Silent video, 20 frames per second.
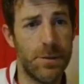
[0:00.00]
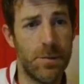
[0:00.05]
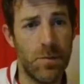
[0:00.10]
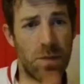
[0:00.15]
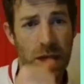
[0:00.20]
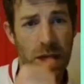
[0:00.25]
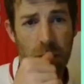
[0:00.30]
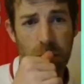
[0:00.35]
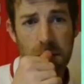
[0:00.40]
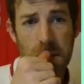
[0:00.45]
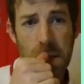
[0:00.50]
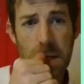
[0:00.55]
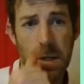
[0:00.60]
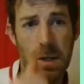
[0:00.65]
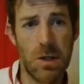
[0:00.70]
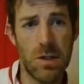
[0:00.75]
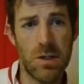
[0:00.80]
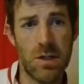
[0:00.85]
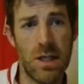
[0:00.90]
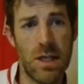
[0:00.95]
Yeah, so
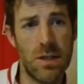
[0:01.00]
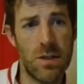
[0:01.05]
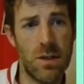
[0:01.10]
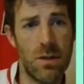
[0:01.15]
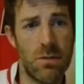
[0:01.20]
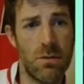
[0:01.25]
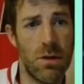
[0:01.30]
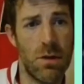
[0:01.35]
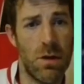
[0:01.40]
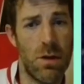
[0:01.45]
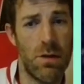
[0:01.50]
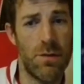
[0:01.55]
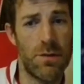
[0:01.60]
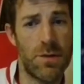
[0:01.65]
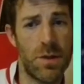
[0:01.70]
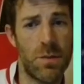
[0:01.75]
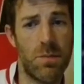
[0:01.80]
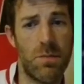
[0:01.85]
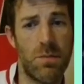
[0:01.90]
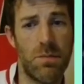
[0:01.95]
last season,
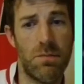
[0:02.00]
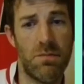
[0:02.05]
after